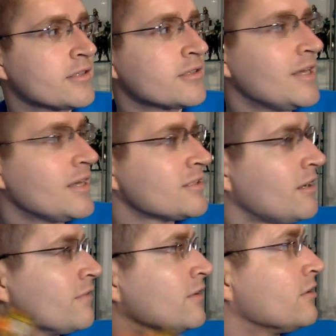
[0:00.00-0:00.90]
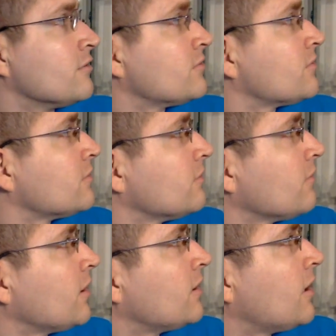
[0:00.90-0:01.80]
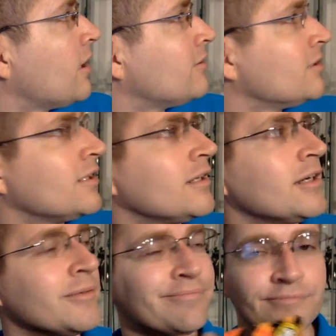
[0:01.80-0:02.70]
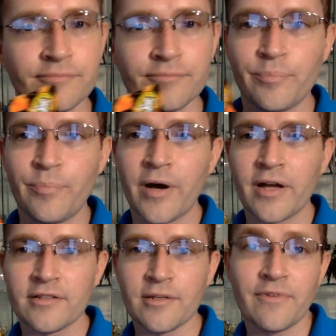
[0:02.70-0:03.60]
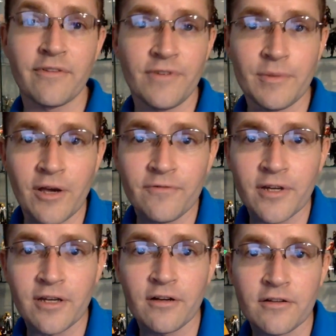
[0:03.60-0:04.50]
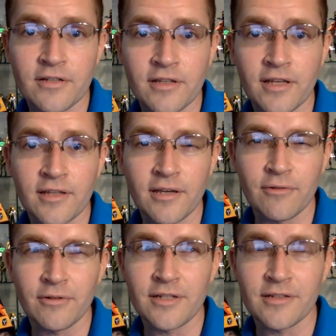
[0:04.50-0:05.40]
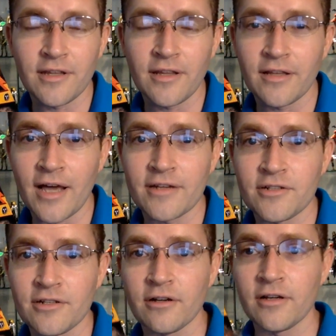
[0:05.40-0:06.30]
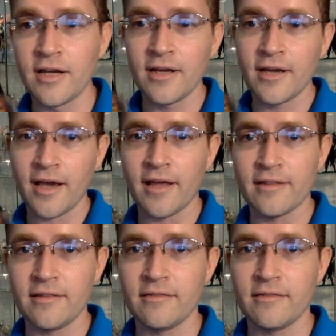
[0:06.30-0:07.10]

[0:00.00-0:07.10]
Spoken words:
he has all those right now. But some of the female figures that they released, I think last year, had